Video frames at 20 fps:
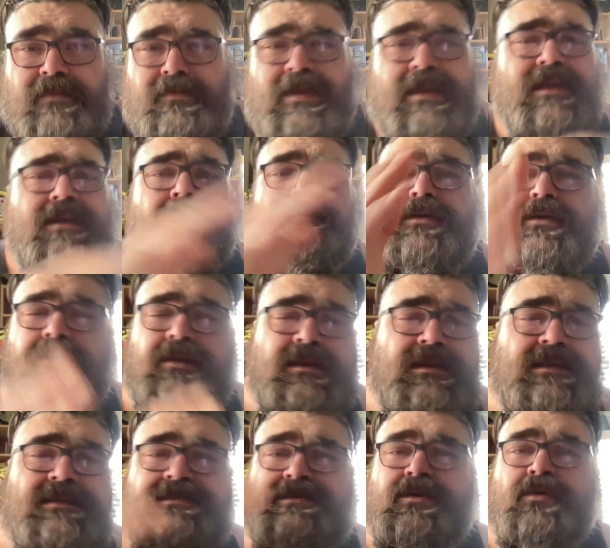Like
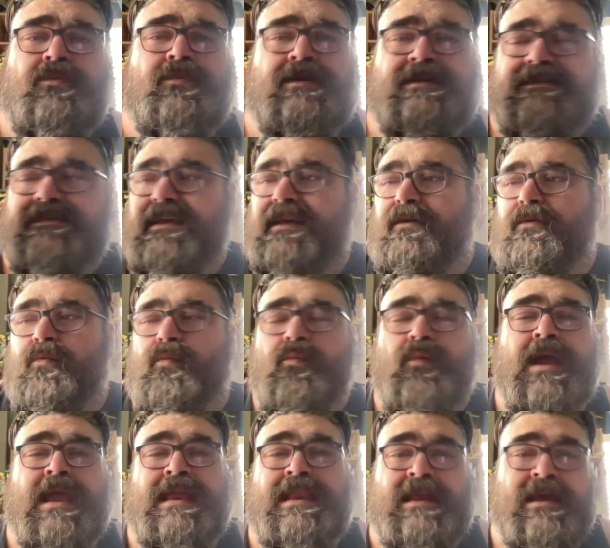community is always like
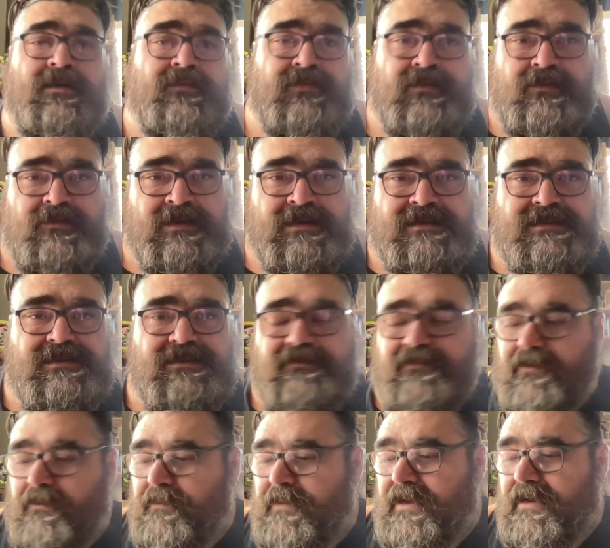way down the list
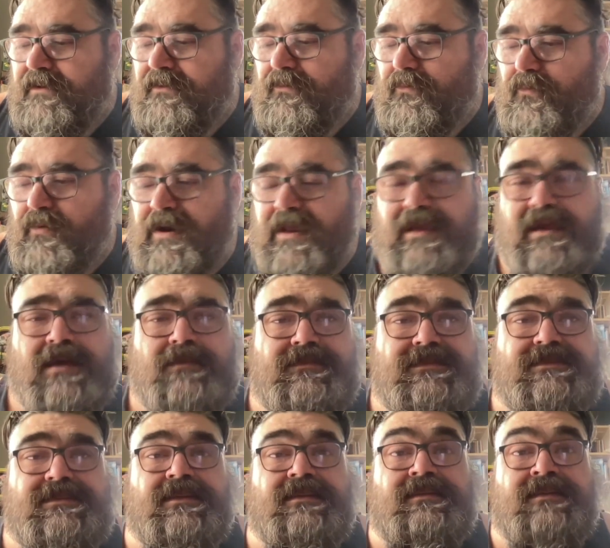for me when it
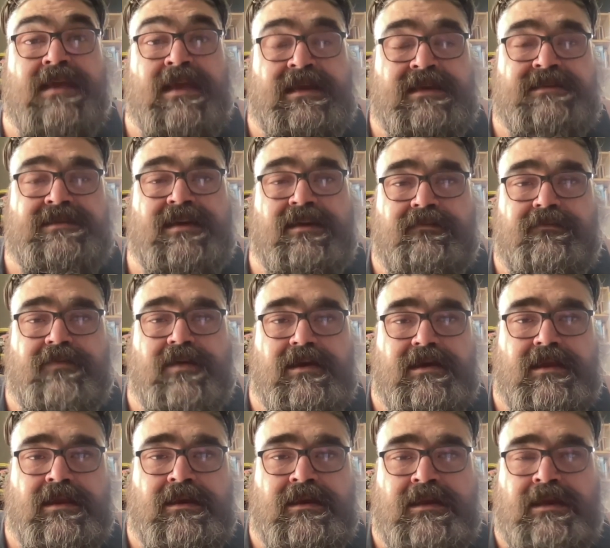comes to things I
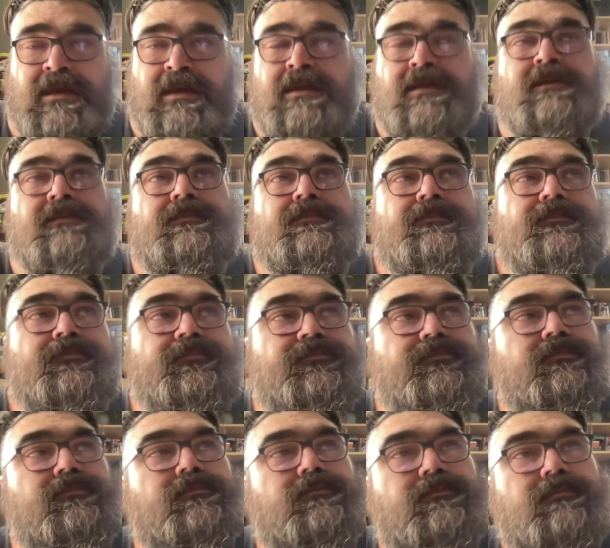fucking need
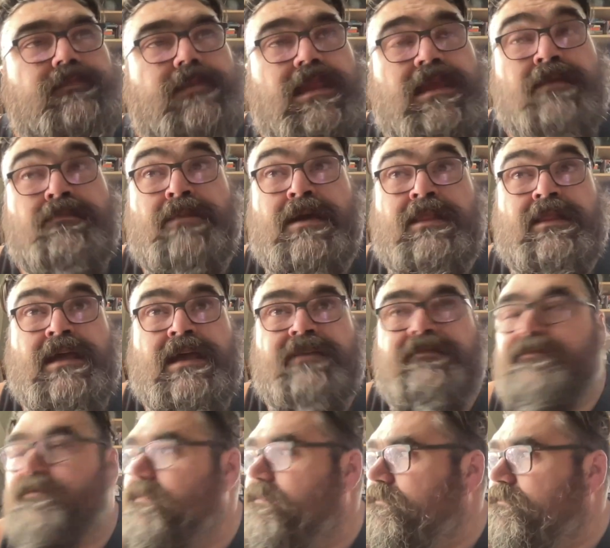in my
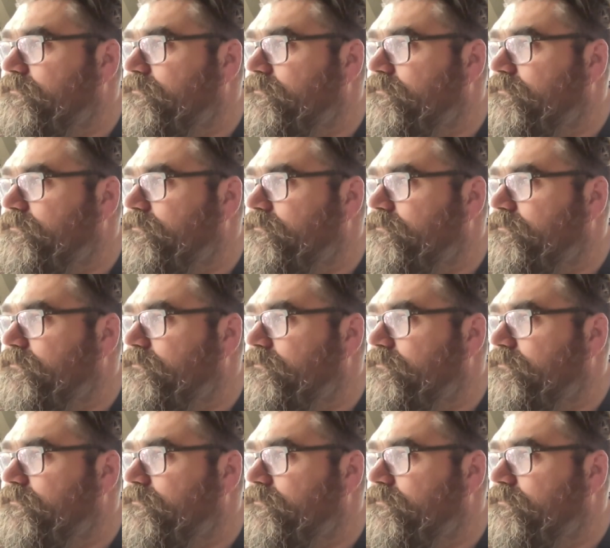life.